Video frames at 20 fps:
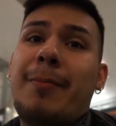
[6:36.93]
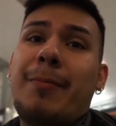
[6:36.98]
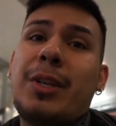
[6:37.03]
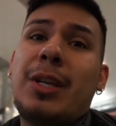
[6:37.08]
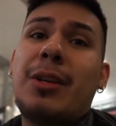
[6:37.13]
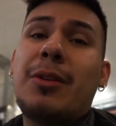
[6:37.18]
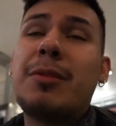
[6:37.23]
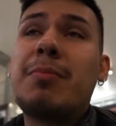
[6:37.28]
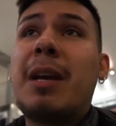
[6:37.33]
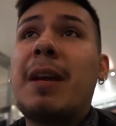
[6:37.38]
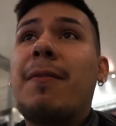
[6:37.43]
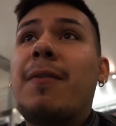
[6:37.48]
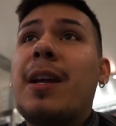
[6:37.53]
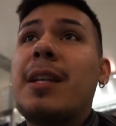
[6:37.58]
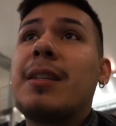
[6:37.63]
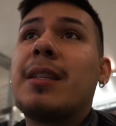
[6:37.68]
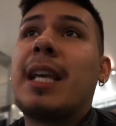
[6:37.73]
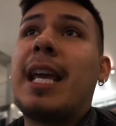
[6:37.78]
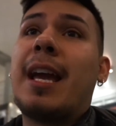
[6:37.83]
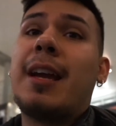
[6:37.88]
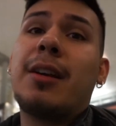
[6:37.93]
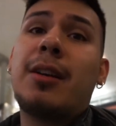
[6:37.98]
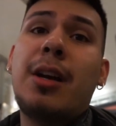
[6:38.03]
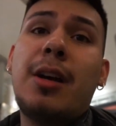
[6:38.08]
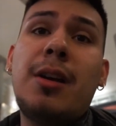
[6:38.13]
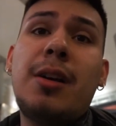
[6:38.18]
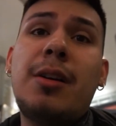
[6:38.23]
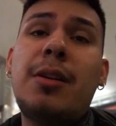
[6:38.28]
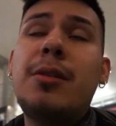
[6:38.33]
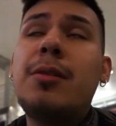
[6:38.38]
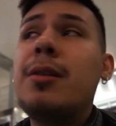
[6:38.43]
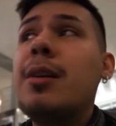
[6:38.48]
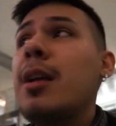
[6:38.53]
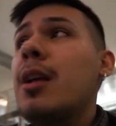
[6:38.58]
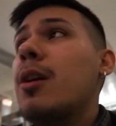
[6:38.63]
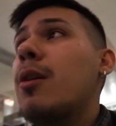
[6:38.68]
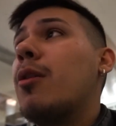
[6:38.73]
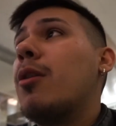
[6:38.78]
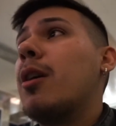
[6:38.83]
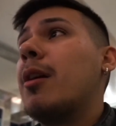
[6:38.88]
you know, my friends can't go,
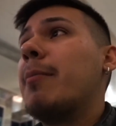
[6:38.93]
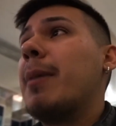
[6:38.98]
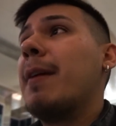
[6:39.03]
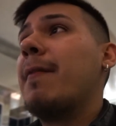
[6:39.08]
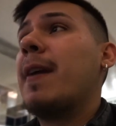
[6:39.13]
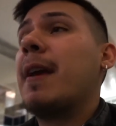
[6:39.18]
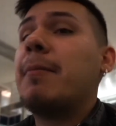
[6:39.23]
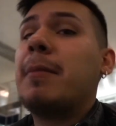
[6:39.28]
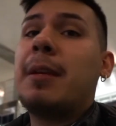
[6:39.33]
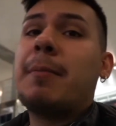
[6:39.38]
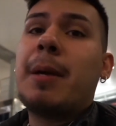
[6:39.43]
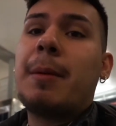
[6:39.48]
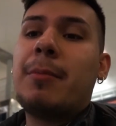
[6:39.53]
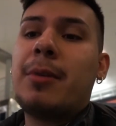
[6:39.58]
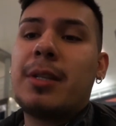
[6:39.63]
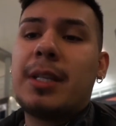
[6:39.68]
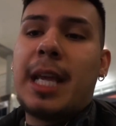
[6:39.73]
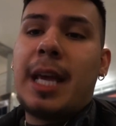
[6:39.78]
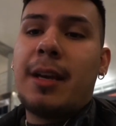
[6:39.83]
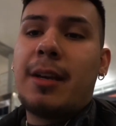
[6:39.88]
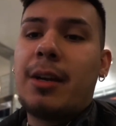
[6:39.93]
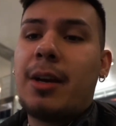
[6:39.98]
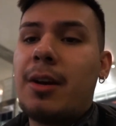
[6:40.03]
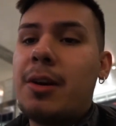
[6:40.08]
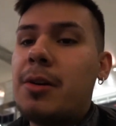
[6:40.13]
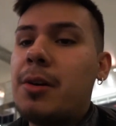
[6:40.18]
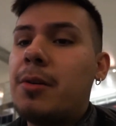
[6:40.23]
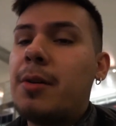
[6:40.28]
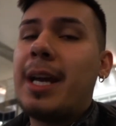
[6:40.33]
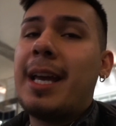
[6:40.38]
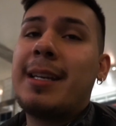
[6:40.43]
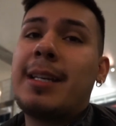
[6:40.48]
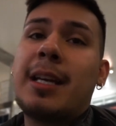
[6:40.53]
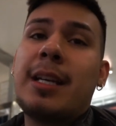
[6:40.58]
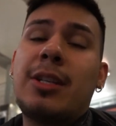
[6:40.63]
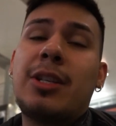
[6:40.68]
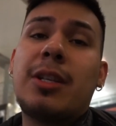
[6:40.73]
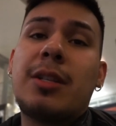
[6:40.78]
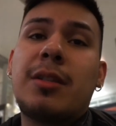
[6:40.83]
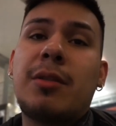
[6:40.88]
or my family members can't go, and
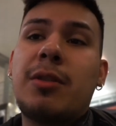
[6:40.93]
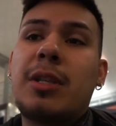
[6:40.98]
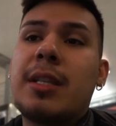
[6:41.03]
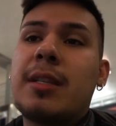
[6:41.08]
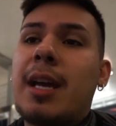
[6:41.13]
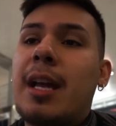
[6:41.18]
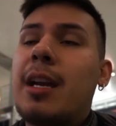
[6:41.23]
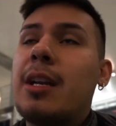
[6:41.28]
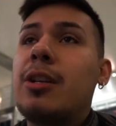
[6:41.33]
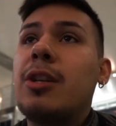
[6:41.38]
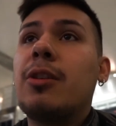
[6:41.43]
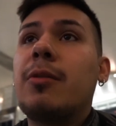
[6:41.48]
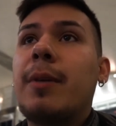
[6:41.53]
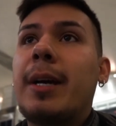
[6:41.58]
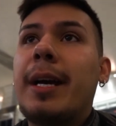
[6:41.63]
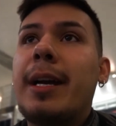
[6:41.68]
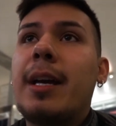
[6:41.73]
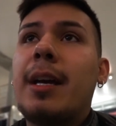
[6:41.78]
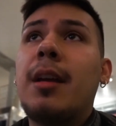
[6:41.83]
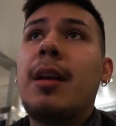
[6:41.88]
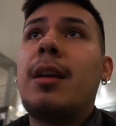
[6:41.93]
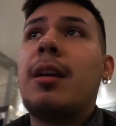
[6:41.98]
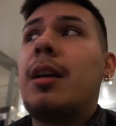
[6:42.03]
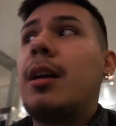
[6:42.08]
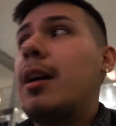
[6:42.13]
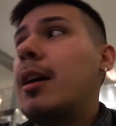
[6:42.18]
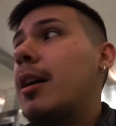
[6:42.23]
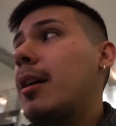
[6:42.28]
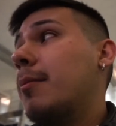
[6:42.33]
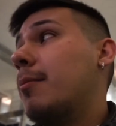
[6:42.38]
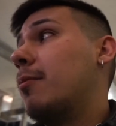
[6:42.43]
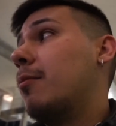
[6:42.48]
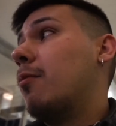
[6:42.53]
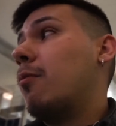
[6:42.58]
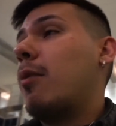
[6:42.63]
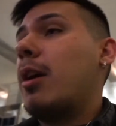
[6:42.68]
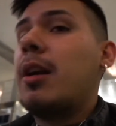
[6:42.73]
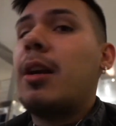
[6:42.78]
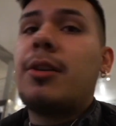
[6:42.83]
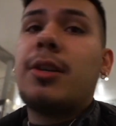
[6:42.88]
I just decided, you know what,
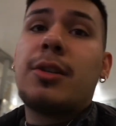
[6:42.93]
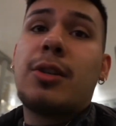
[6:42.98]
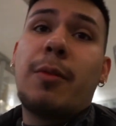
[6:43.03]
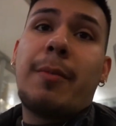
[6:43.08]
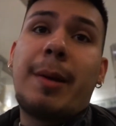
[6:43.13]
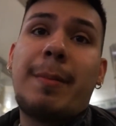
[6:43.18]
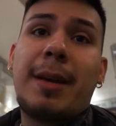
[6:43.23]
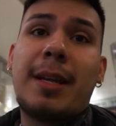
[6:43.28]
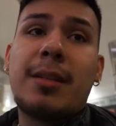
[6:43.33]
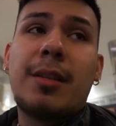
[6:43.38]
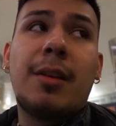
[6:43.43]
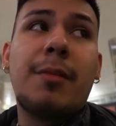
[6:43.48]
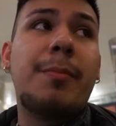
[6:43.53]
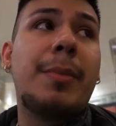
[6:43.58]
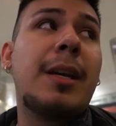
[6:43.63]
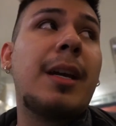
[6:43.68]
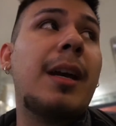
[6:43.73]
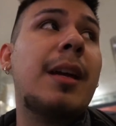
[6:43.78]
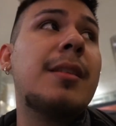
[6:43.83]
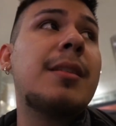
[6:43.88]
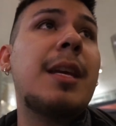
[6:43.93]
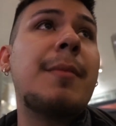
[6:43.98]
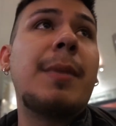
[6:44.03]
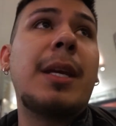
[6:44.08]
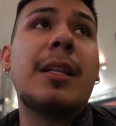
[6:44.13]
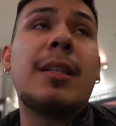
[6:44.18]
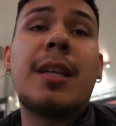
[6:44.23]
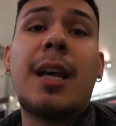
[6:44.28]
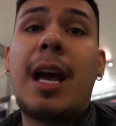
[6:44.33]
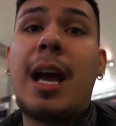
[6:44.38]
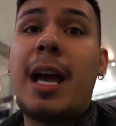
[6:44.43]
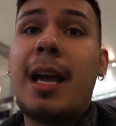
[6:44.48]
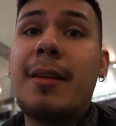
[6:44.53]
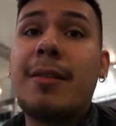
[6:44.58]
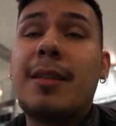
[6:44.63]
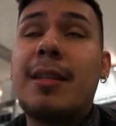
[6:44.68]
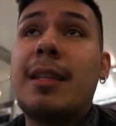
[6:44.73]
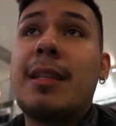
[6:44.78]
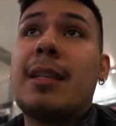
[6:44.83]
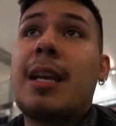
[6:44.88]
why not just go by myself? Because I mean,
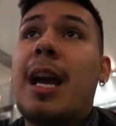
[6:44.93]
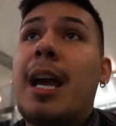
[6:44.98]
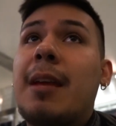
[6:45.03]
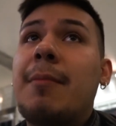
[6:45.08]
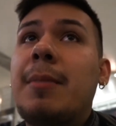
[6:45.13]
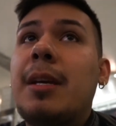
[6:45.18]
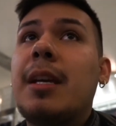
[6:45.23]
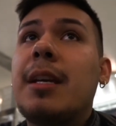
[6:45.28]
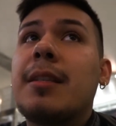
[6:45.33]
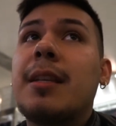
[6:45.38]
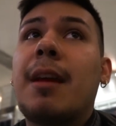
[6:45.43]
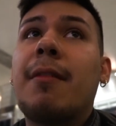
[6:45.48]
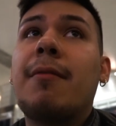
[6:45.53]
timing is